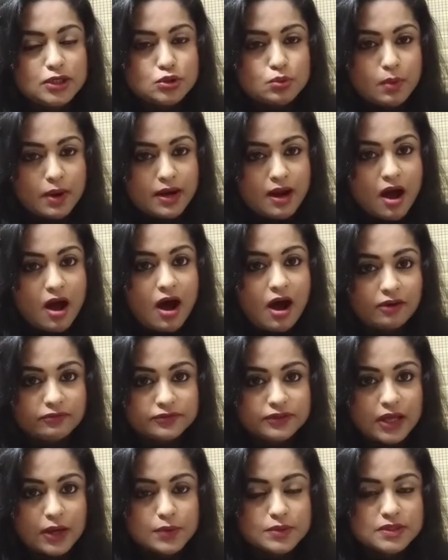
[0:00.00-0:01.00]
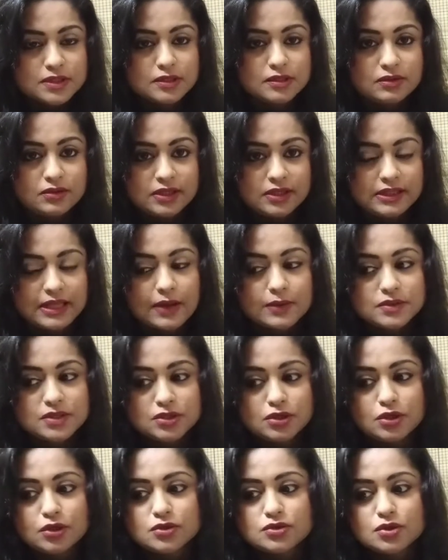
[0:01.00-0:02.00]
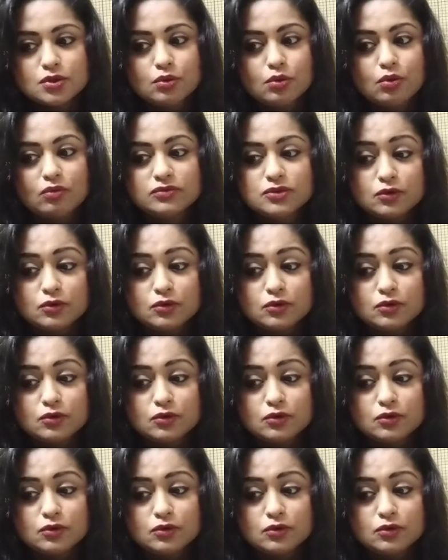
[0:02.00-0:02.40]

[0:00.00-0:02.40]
2,500, 3,000 years ago.